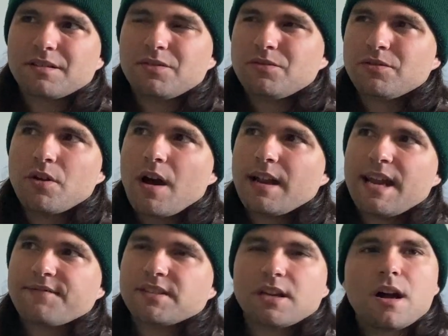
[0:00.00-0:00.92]
You do not
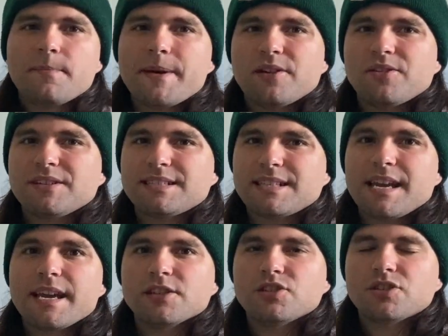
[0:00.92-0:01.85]
have to come out on
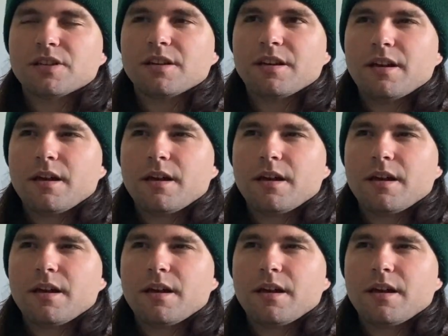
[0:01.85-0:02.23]
stage